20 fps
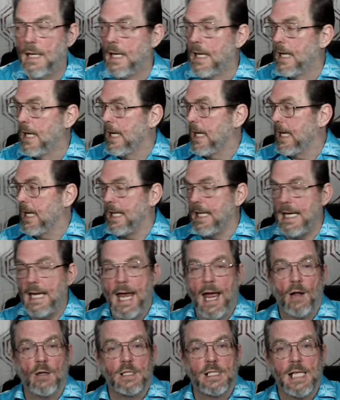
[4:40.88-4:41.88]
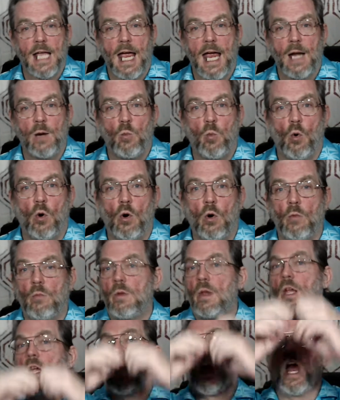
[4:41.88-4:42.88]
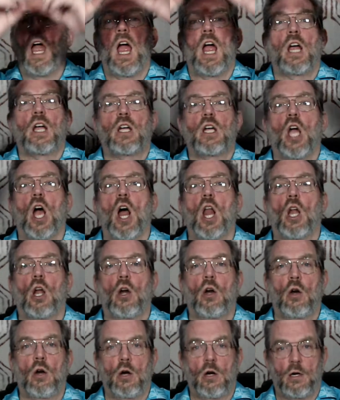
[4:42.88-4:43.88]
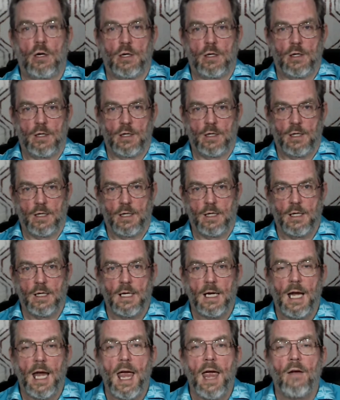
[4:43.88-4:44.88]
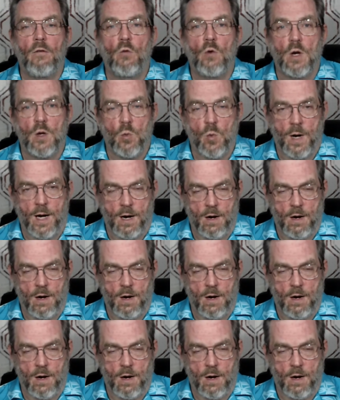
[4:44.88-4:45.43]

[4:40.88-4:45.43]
In the outside world, color everywhere.